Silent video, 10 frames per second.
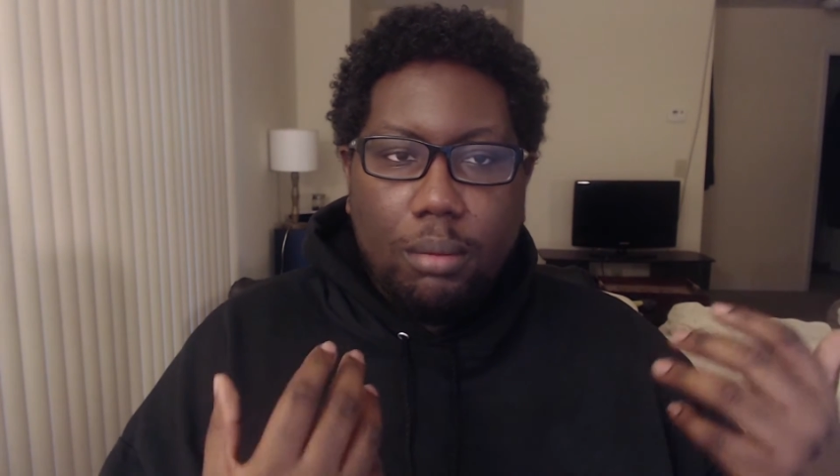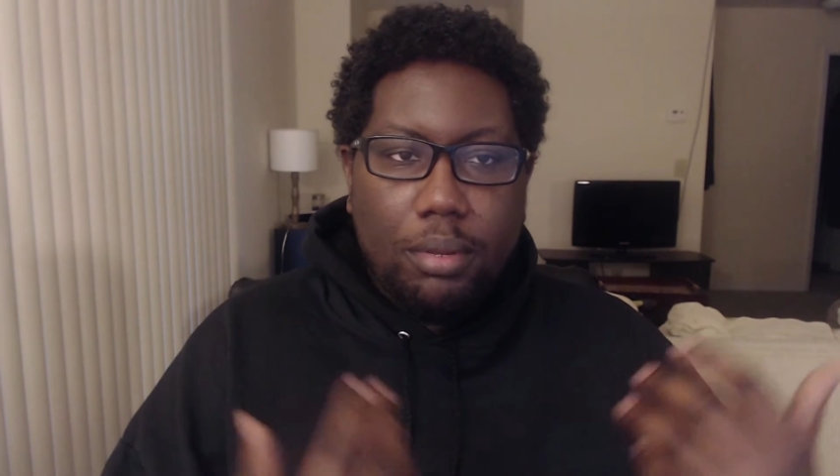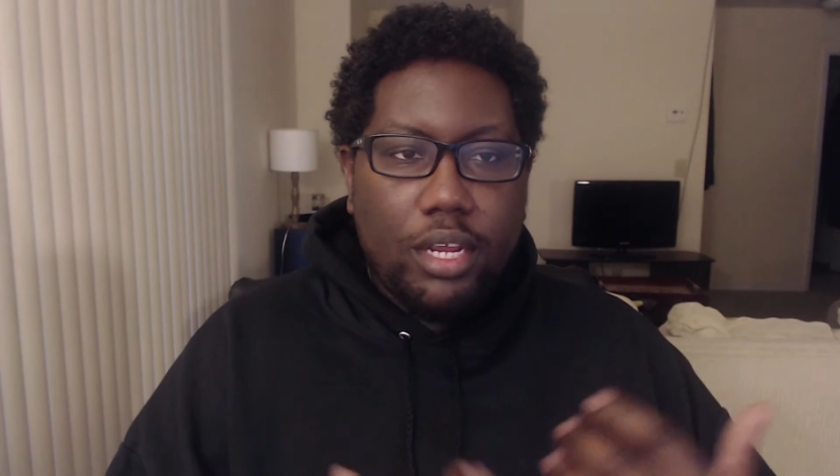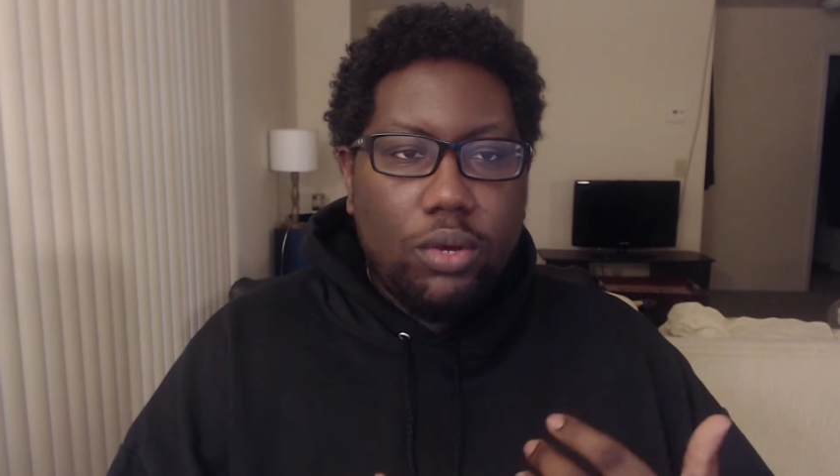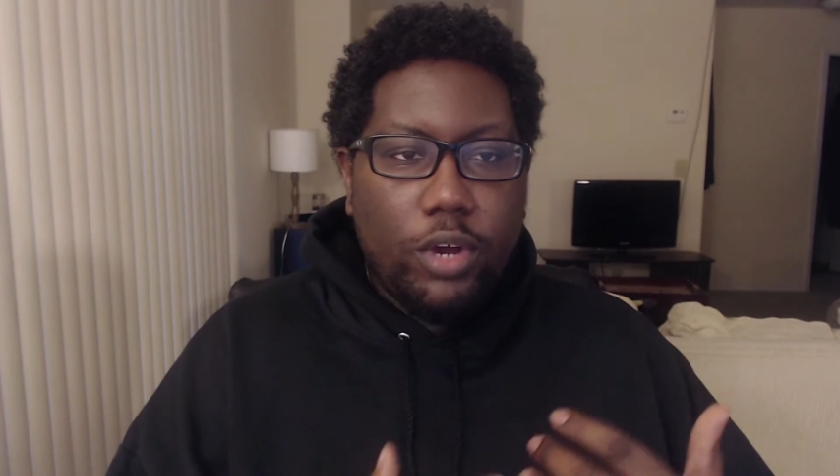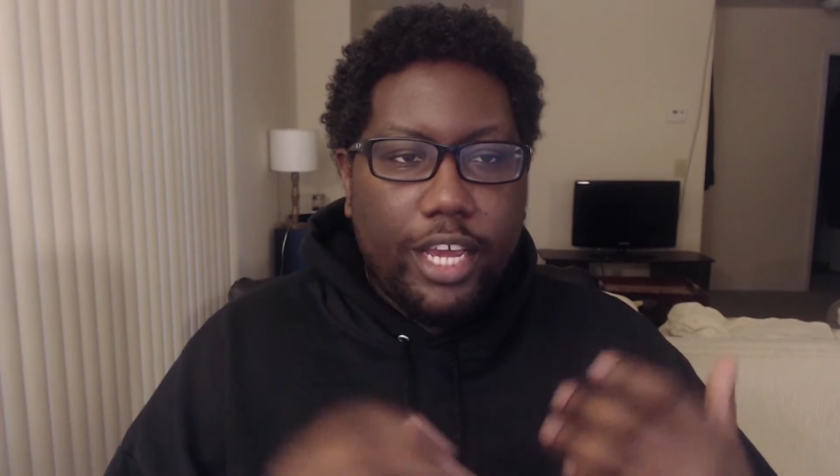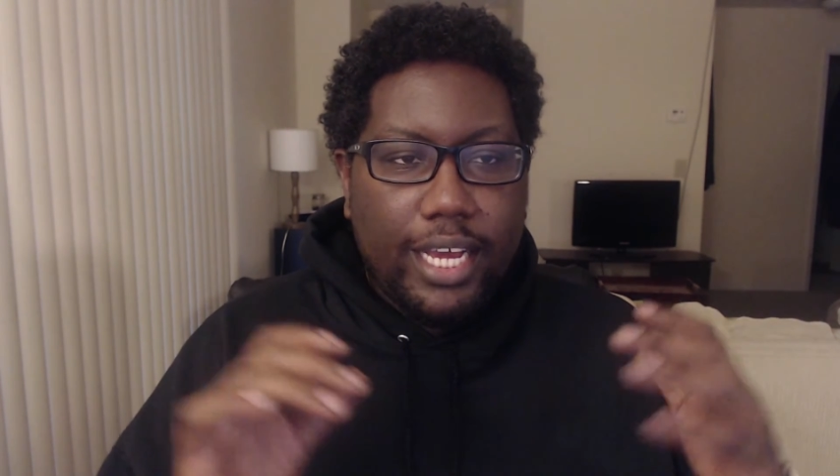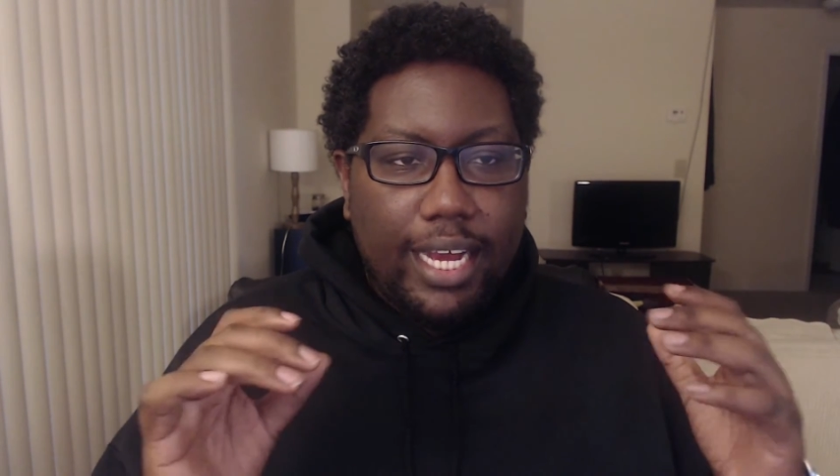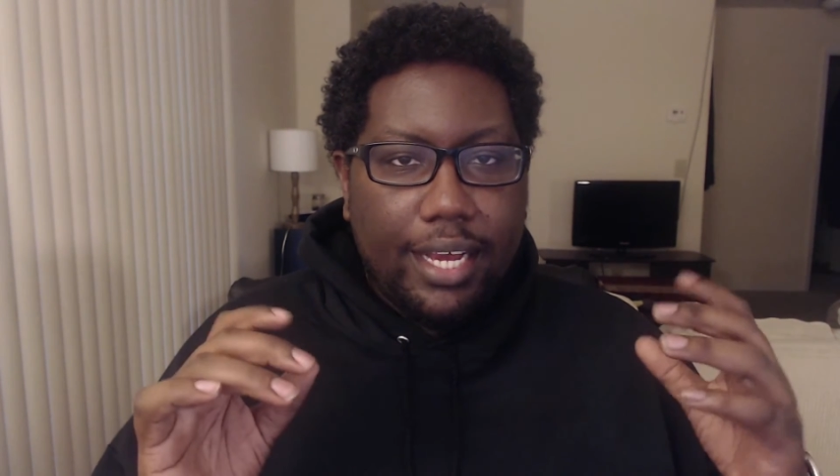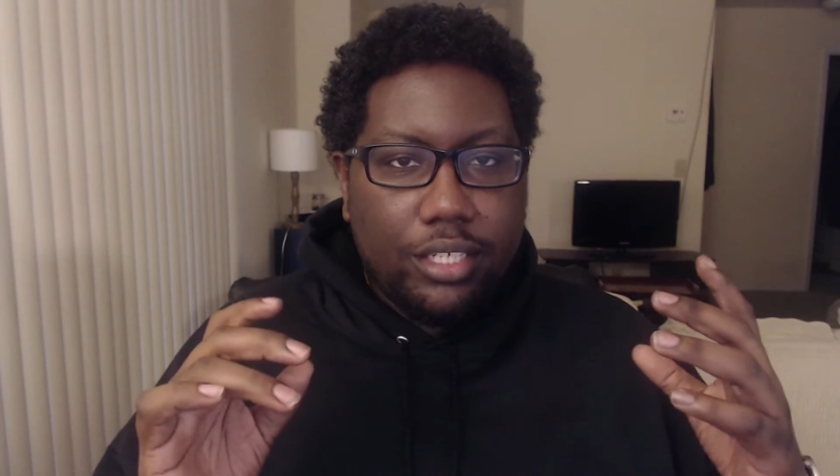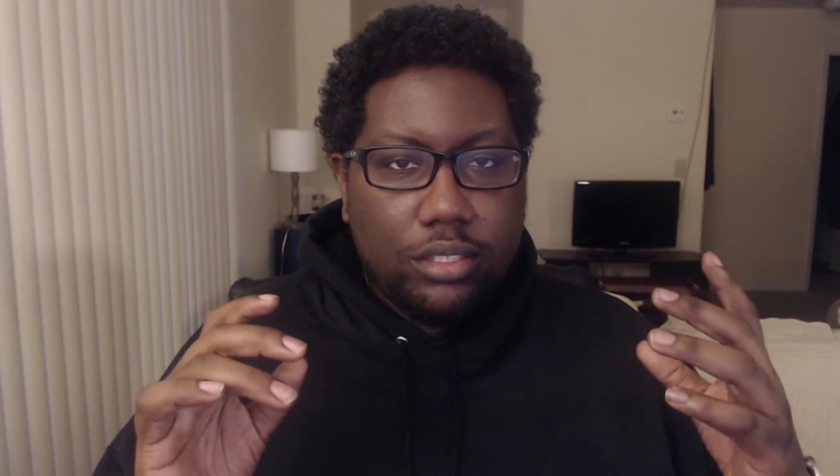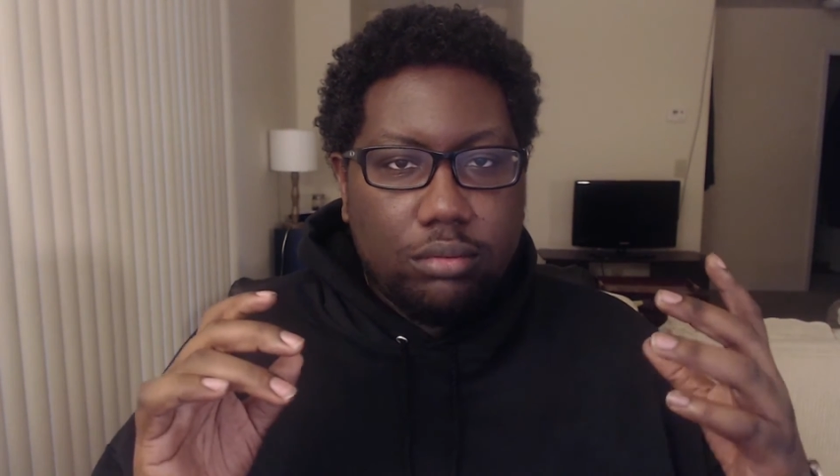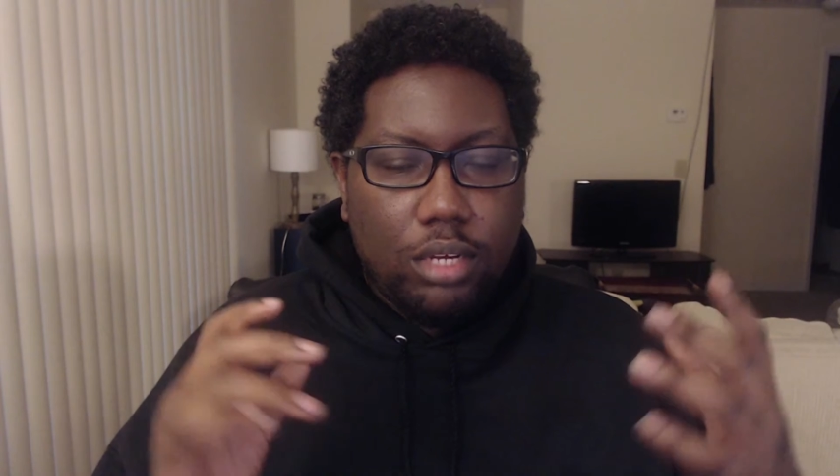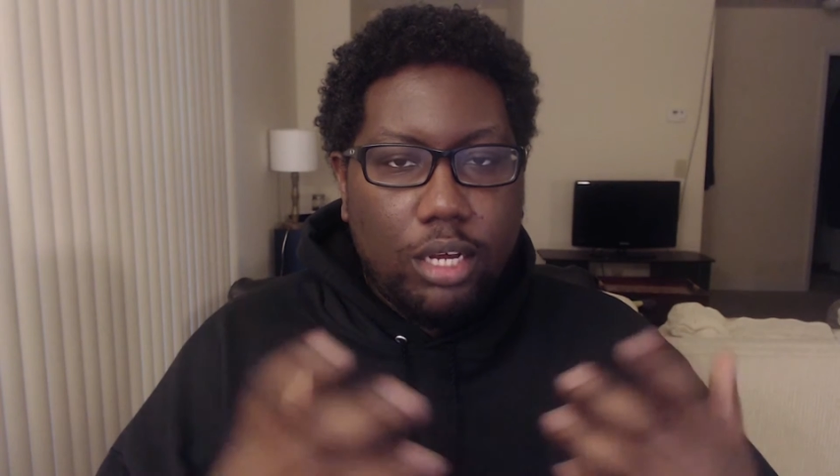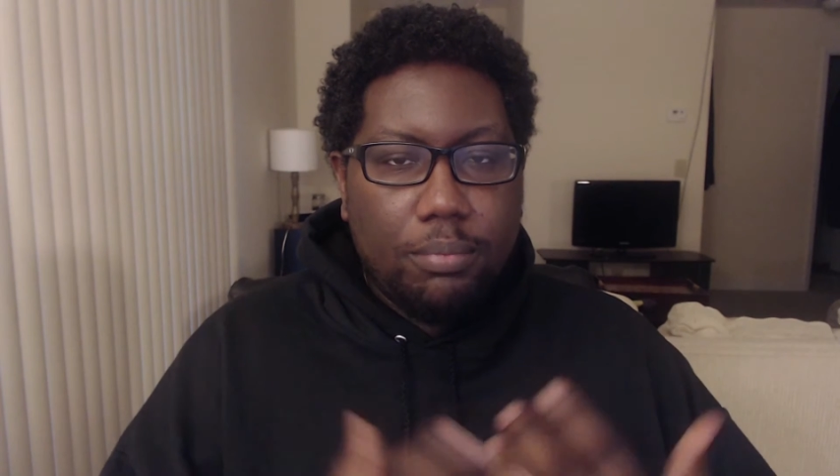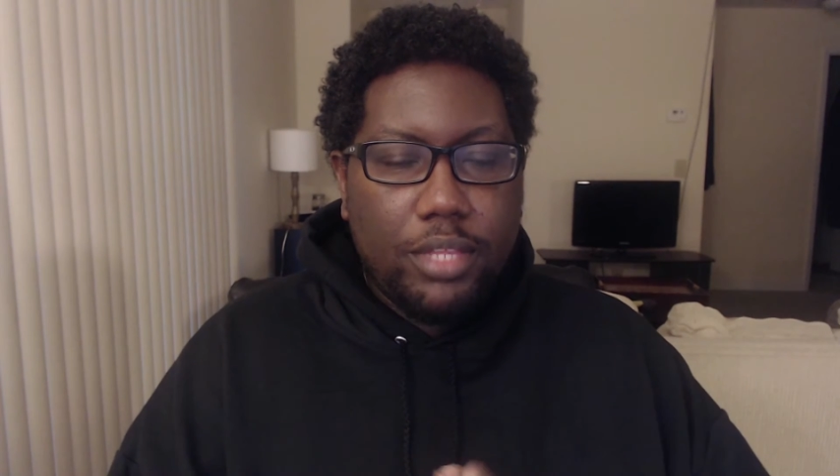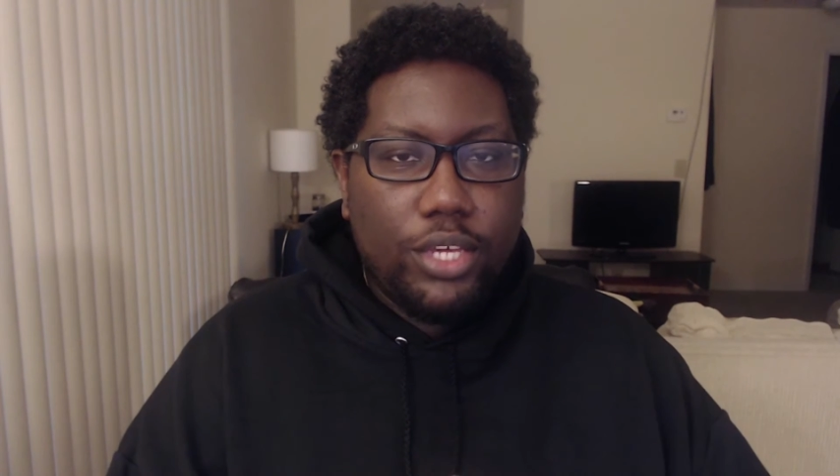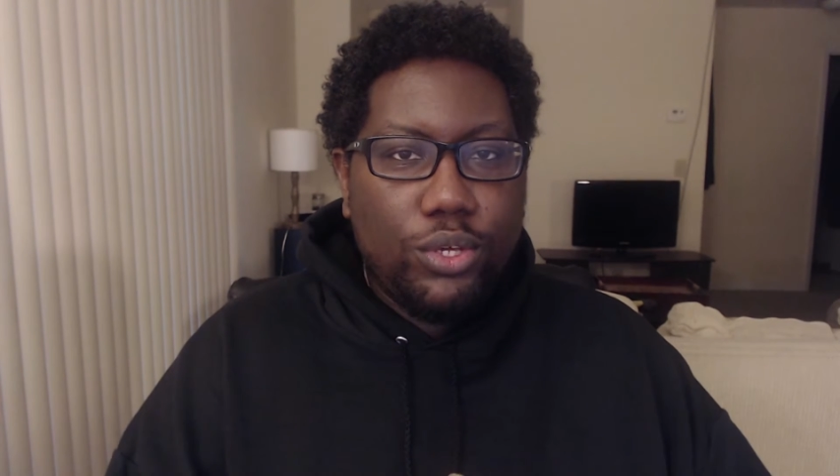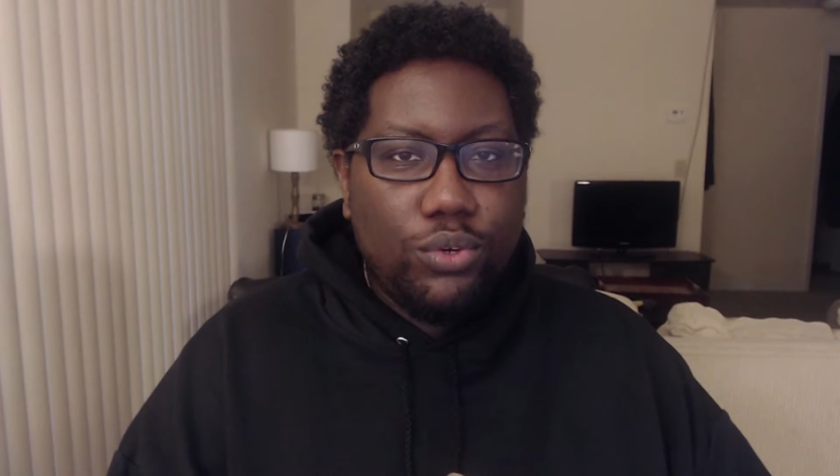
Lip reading: But anyway, guys, thank